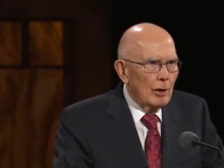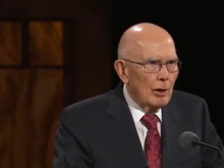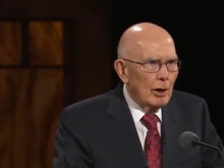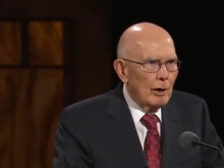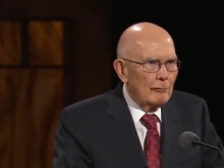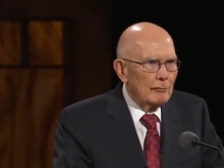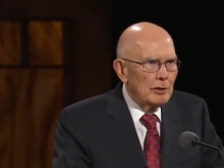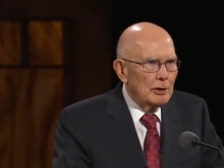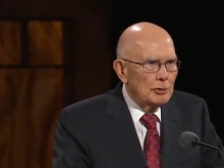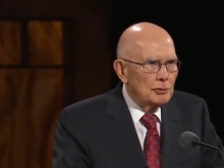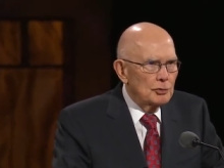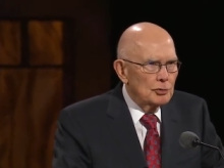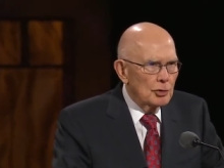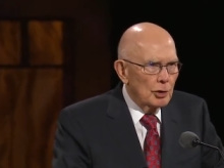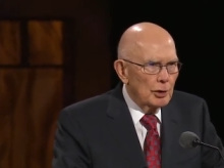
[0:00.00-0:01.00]
of
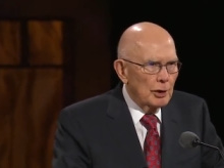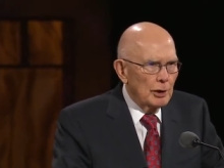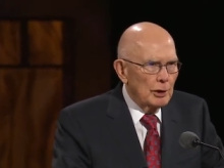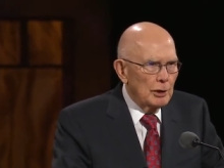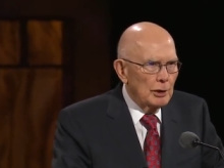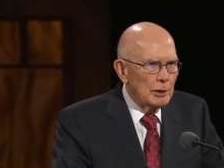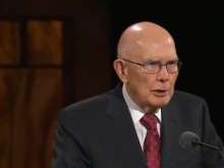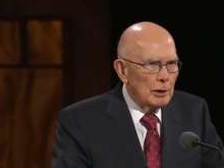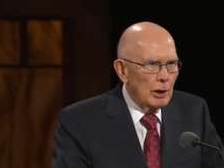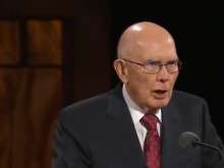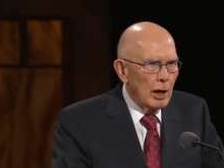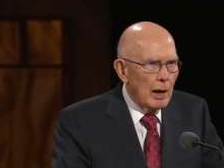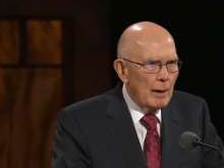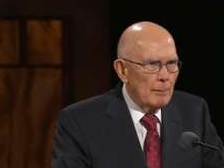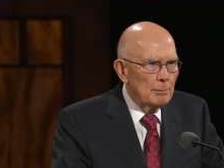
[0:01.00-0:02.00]
eternity,
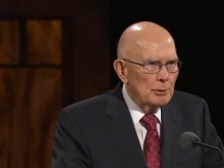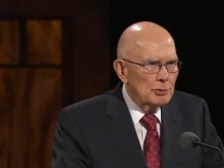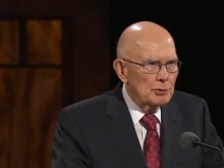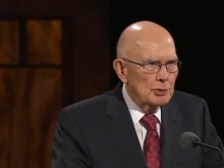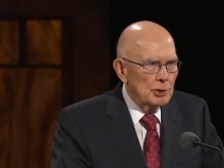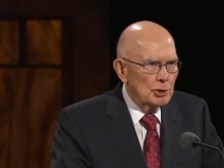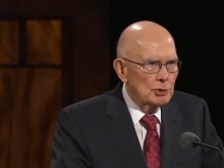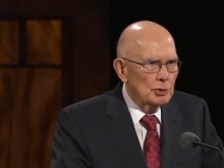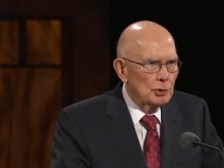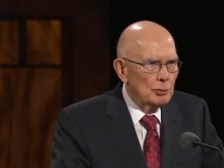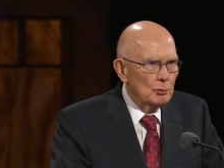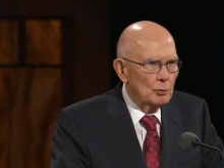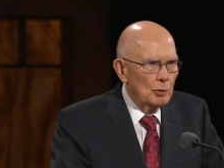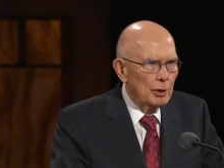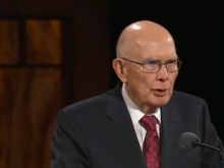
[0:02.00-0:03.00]

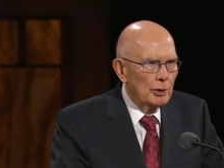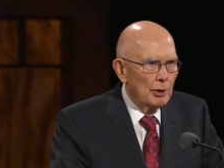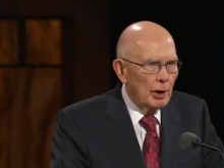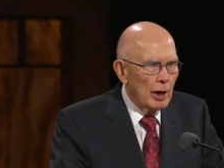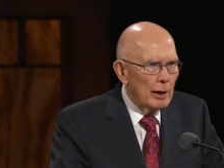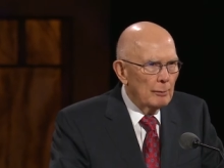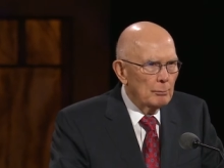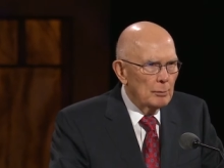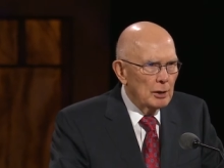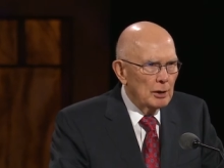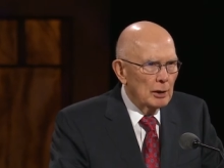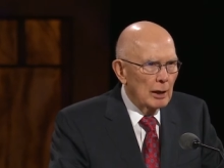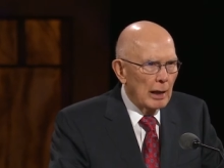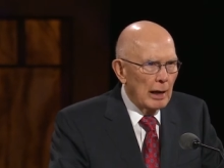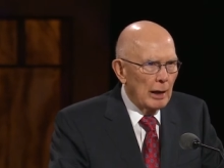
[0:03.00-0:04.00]
opposition will not be
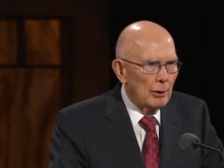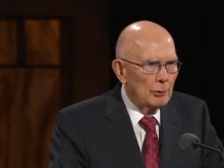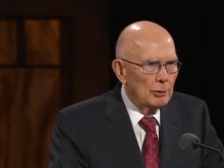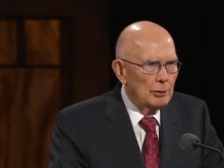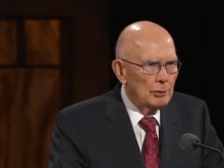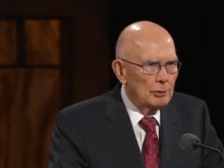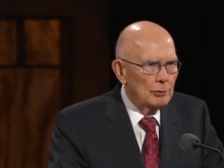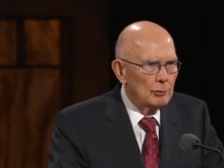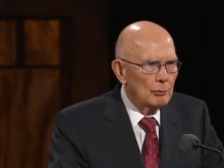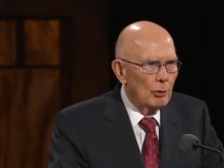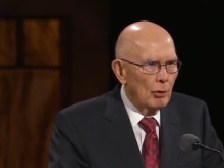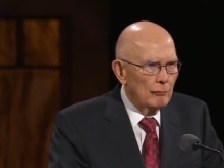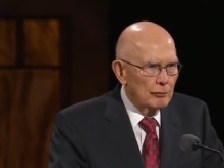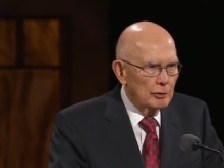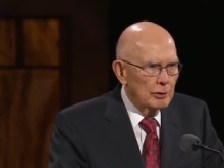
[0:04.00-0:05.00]
allowed to
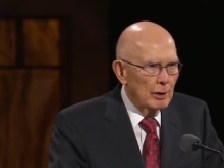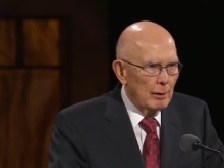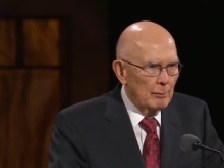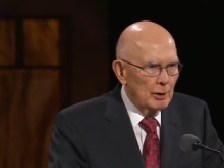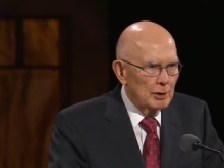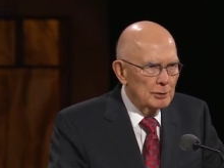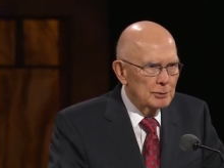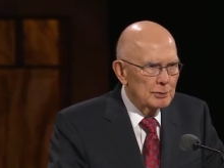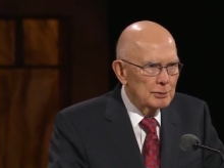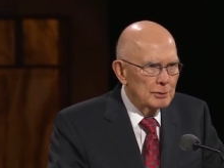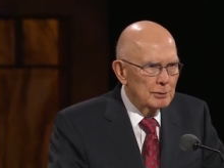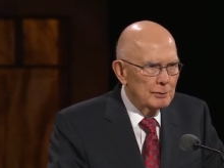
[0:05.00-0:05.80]
overcome us.